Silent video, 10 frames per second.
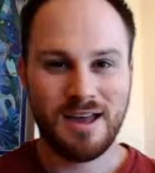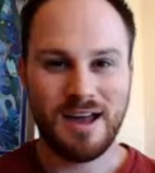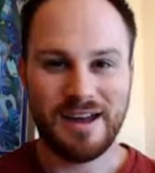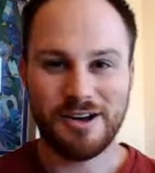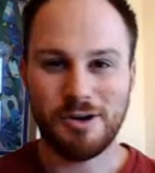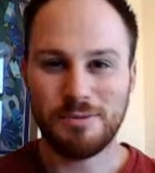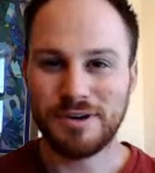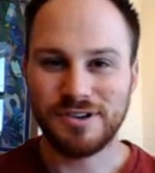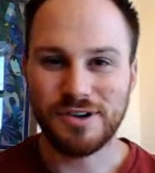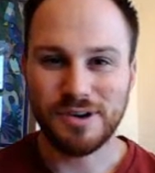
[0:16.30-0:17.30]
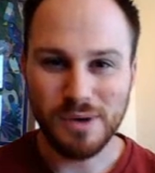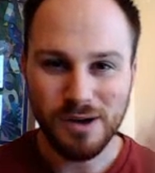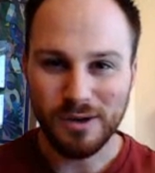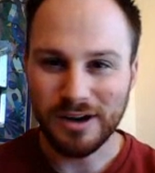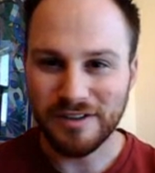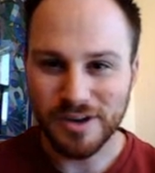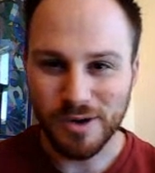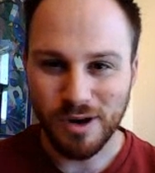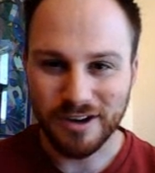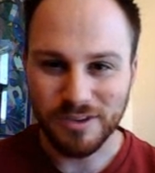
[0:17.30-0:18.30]
I hope you're doing well wherever you
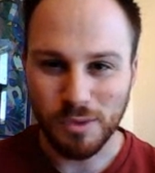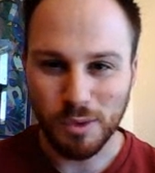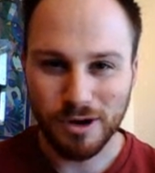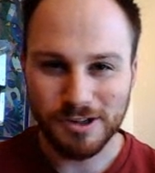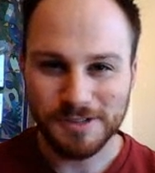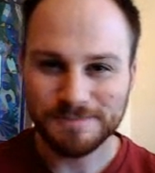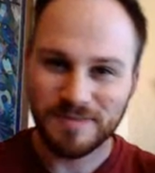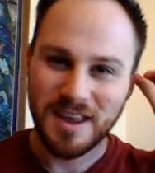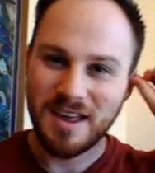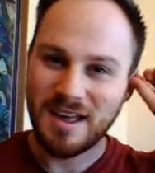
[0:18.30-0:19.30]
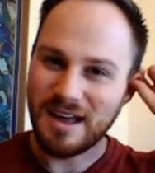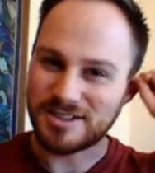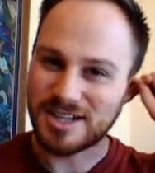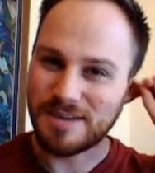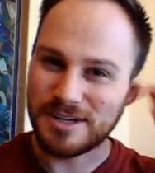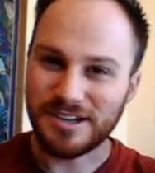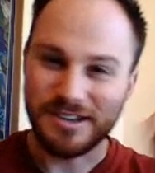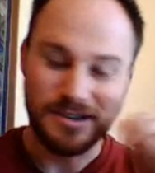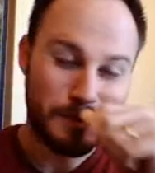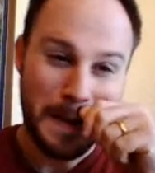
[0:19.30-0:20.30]
are in the world. I was coming to
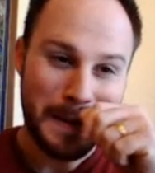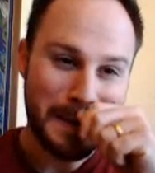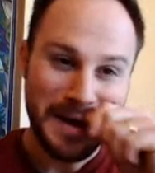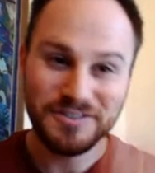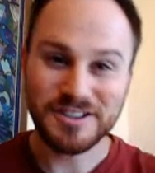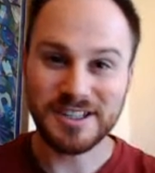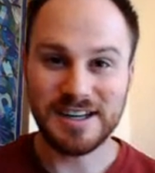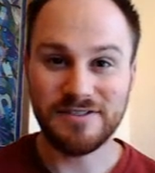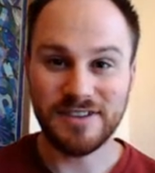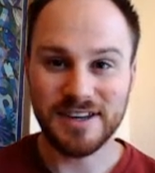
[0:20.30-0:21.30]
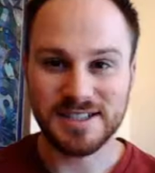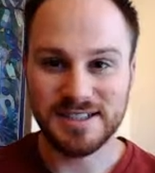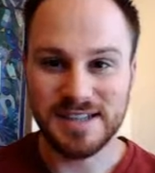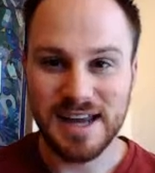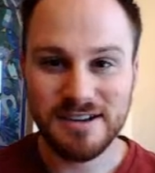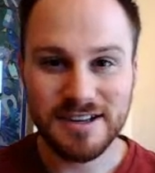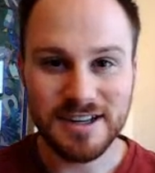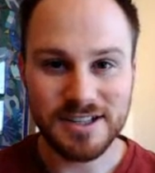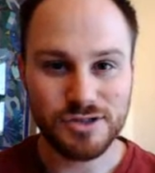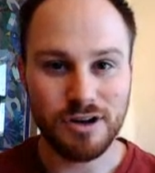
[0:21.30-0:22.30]
you live to give this daily
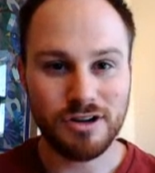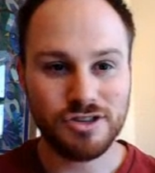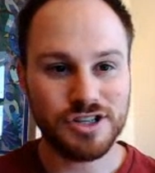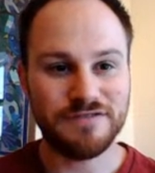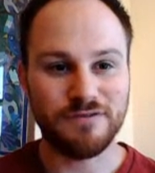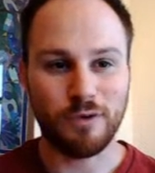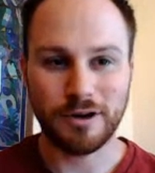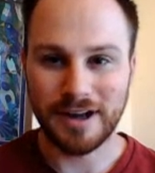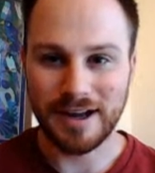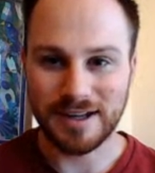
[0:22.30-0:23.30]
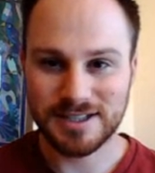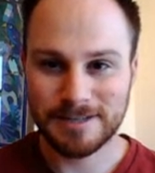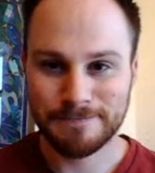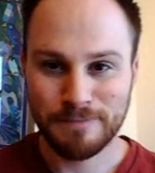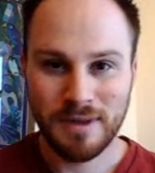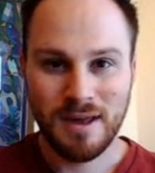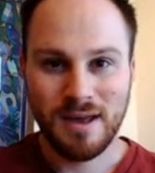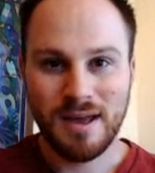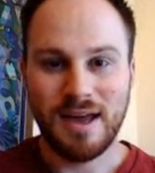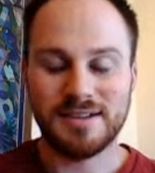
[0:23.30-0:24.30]
astrology forecast.
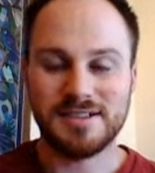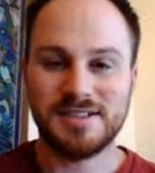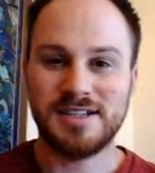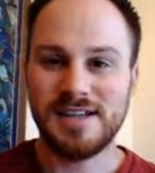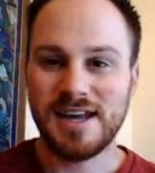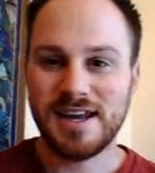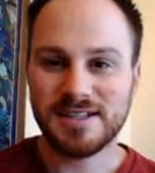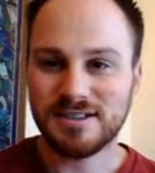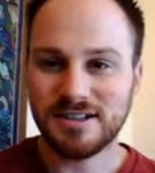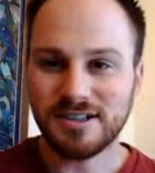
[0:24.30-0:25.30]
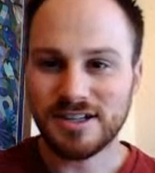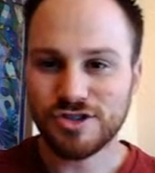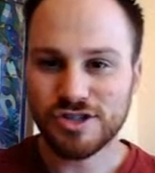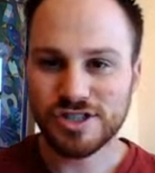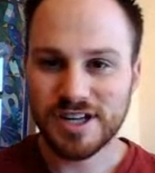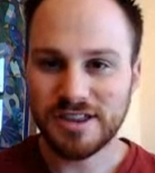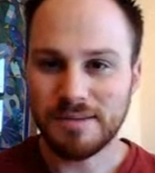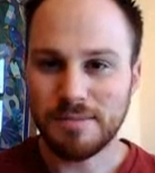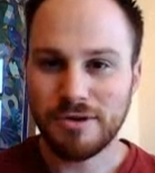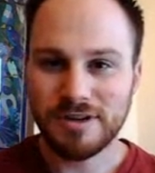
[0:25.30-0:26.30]
And today it's a little interesting. The
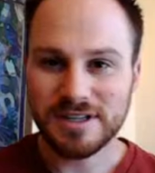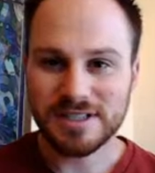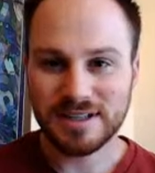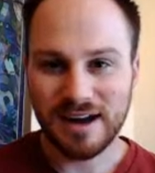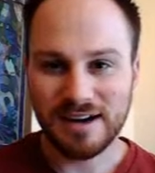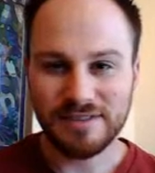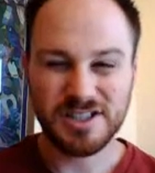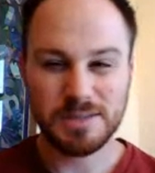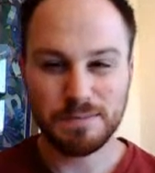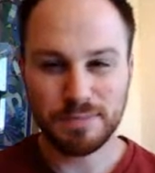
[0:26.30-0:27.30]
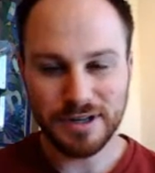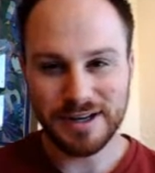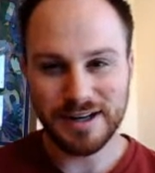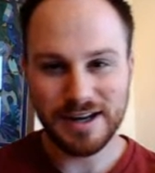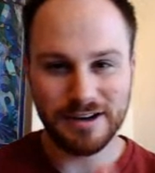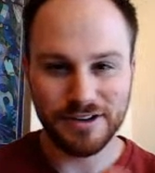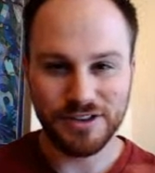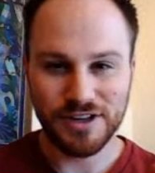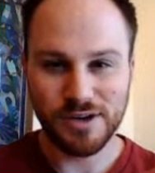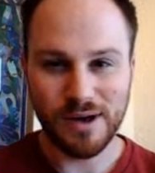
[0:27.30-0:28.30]
moon is kind of split here in
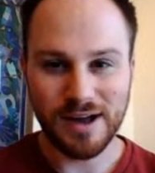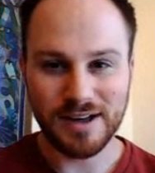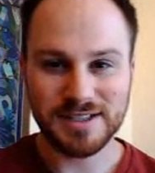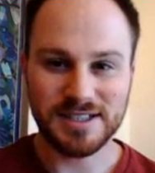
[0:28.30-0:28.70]
the US.